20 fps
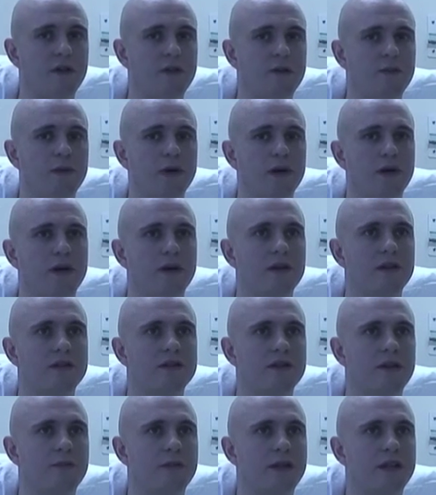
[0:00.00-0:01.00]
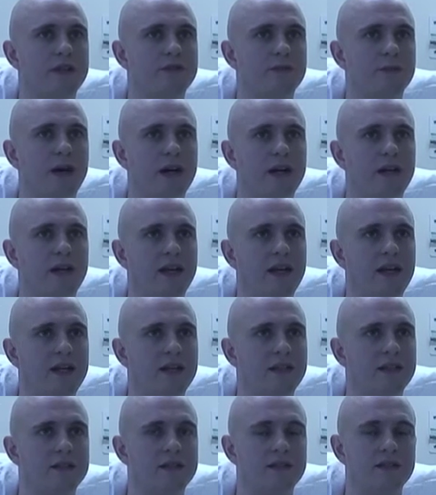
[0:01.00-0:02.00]
put somebody's mind at
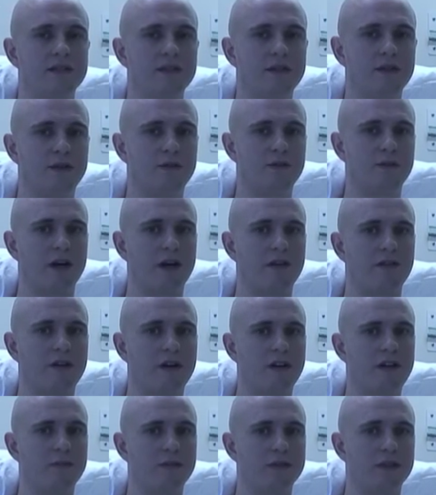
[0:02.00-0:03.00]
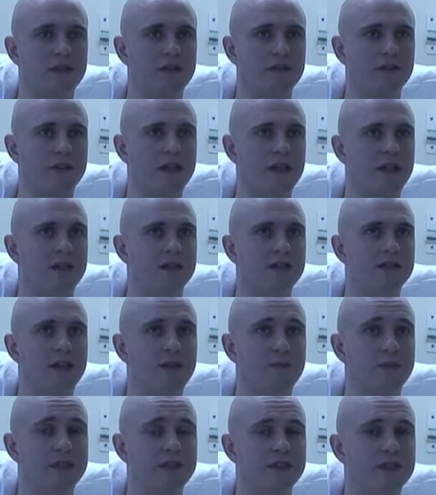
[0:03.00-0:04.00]
ease who might find themselves in the
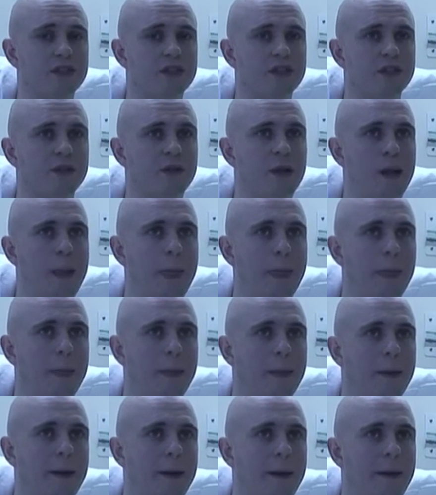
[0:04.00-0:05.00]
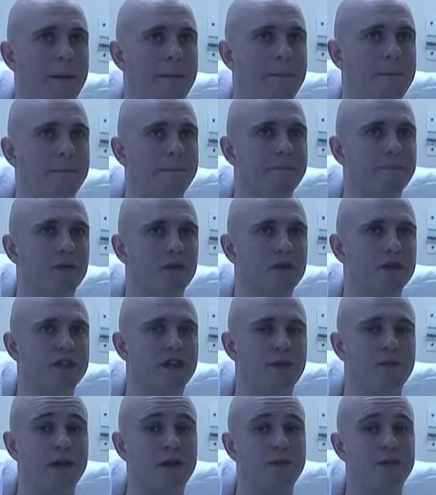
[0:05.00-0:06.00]
same position or a
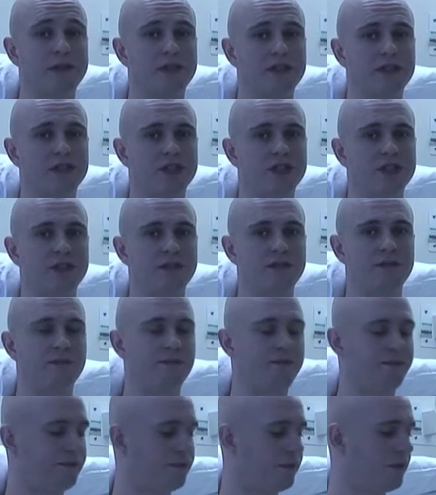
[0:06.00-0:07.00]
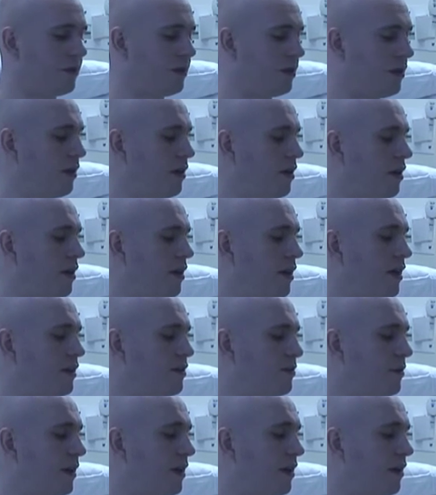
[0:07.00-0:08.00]
similar position. And
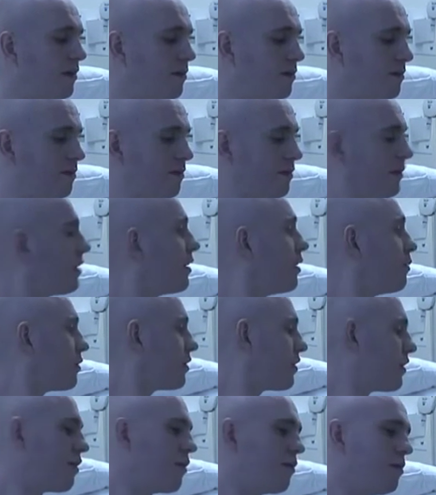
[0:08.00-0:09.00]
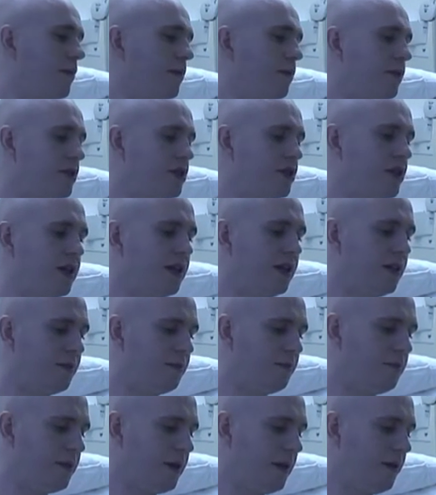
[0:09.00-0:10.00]
there's my chemotherapy machine
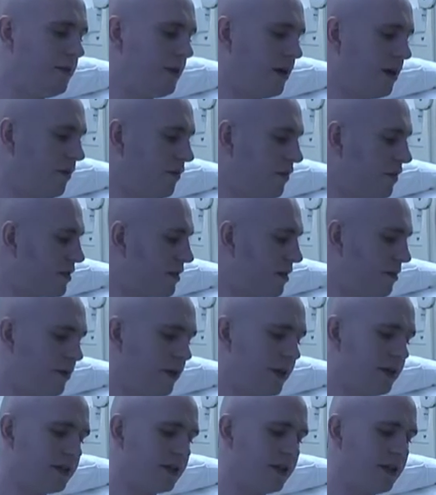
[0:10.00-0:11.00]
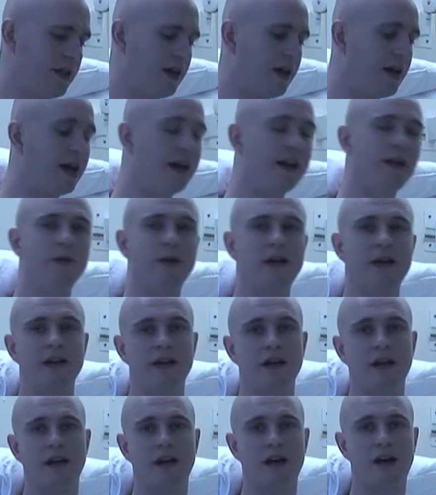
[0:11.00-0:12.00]
beeping for some reason. Anyway,
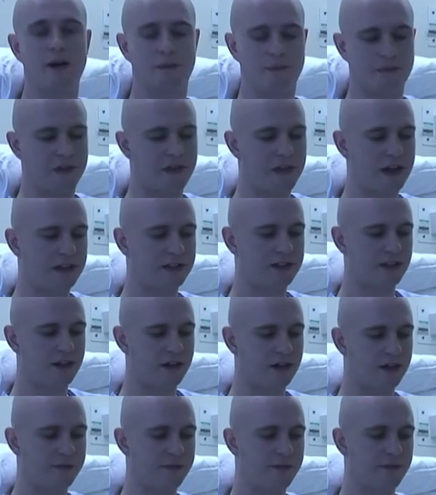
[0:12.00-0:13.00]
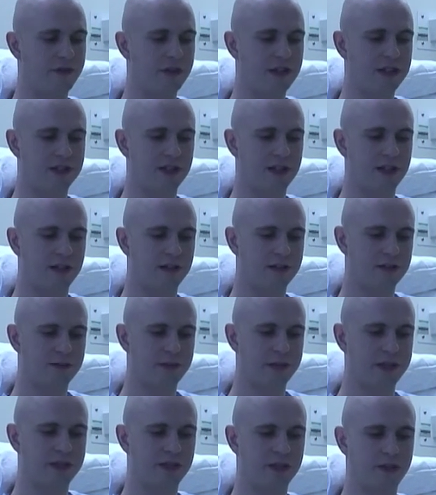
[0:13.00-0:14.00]
thanks a lot for listening.
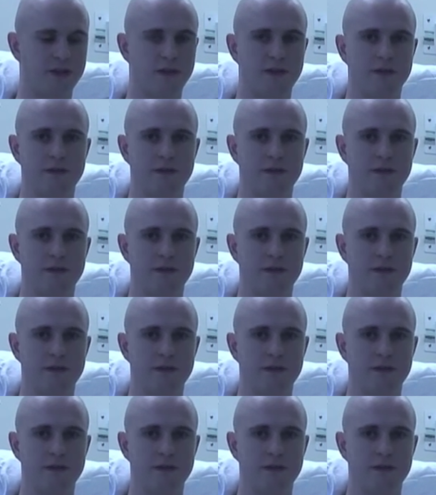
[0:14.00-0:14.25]
Speak soon.